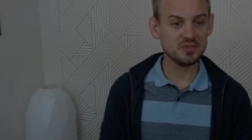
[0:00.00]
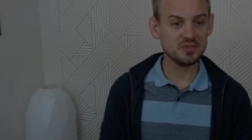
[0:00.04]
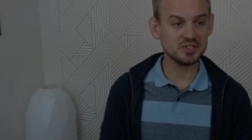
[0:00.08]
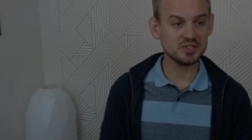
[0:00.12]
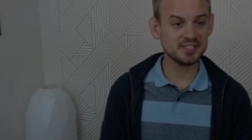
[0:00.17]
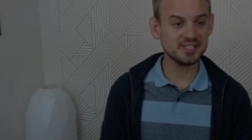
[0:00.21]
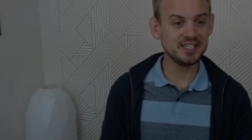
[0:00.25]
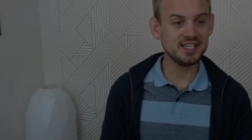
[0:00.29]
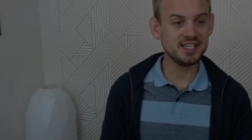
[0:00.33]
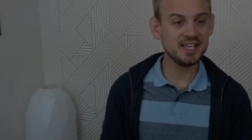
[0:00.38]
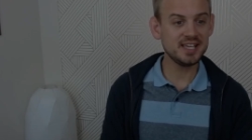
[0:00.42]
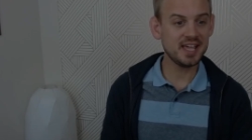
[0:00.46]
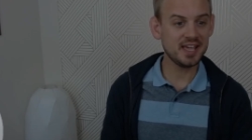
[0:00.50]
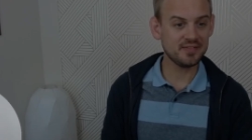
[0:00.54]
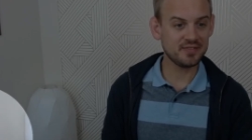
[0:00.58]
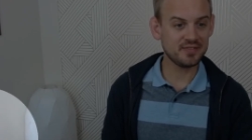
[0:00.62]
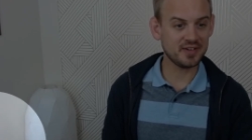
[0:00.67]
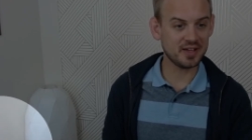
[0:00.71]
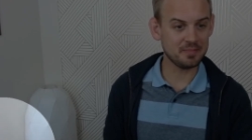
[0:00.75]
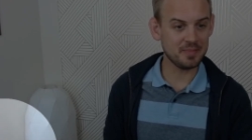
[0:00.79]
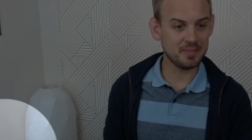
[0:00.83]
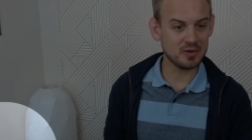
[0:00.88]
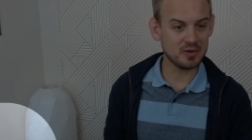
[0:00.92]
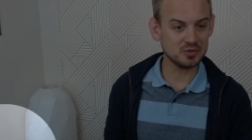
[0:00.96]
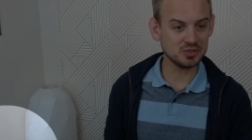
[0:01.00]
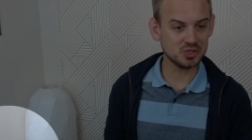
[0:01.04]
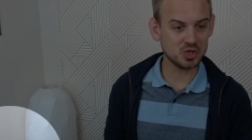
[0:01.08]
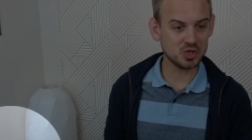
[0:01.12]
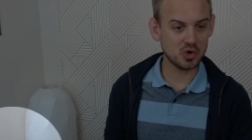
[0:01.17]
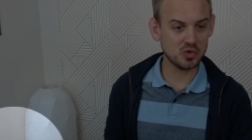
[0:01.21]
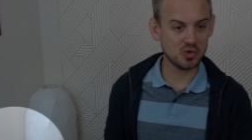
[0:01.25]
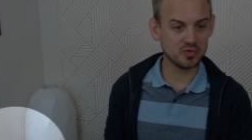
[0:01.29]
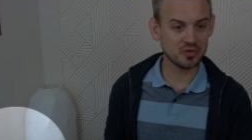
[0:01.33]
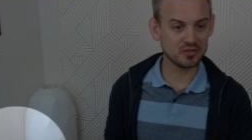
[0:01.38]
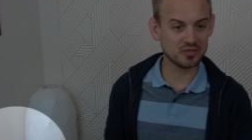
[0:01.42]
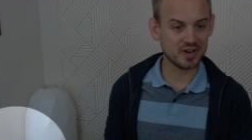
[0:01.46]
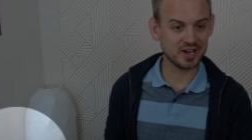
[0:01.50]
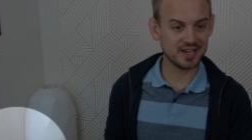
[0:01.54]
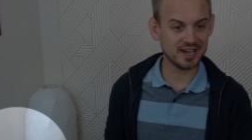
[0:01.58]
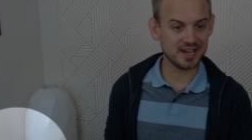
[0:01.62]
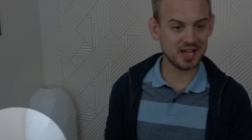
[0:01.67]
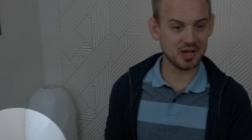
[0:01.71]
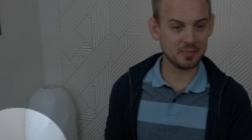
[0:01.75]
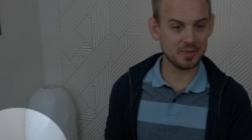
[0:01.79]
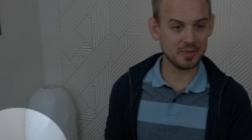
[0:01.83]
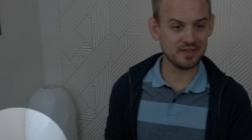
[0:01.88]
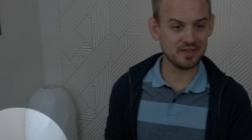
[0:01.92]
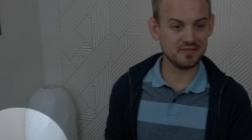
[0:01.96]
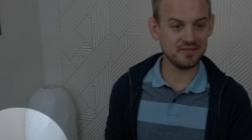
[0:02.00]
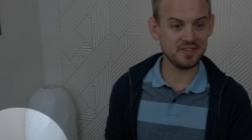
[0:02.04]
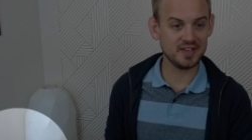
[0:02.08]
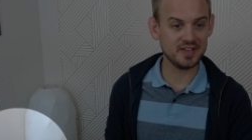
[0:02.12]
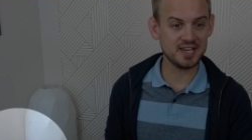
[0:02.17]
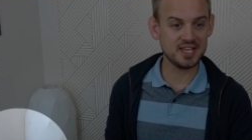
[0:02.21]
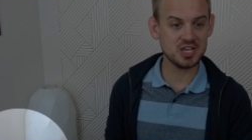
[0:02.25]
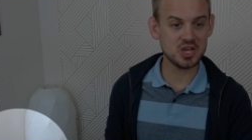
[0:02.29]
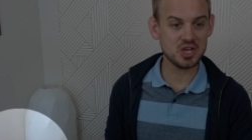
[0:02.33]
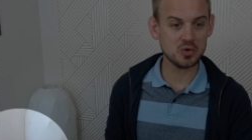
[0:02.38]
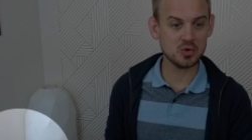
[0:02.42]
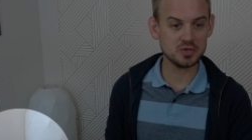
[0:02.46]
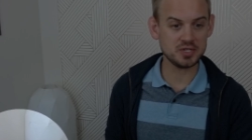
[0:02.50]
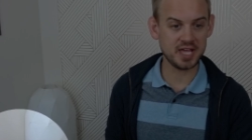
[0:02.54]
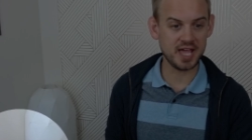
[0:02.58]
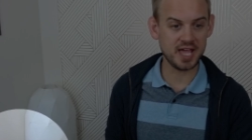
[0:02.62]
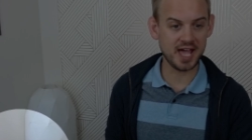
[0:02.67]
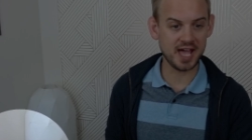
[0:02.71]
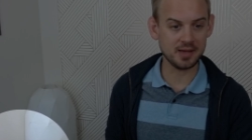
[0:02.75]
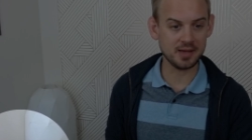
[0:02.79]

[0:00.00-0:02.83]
If you see, if I mouse over right now my video